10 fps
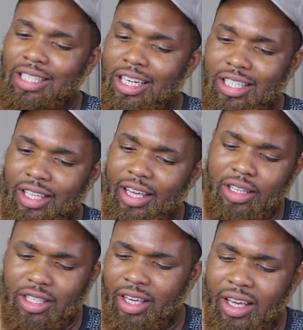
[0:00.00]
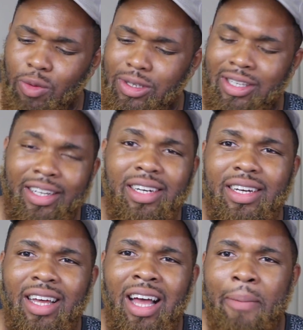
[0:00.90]
said this this kid was
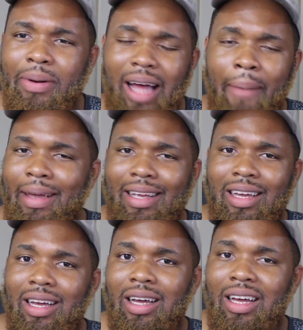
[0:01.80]
good, but I mean